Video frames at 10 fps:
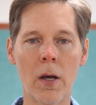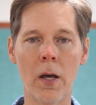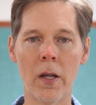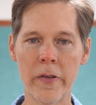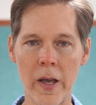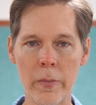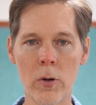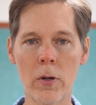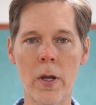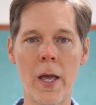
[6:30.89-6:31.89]
uh, a
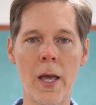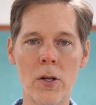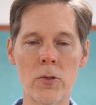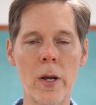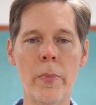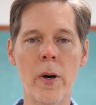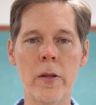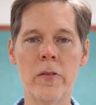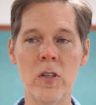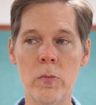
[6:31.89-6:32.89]
timer and a
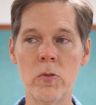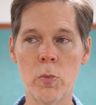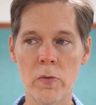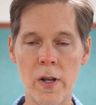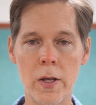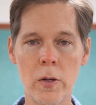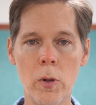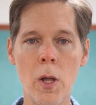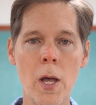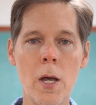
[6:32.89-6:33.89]
tripod seem super
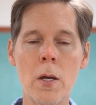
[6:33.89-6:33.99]
valuable,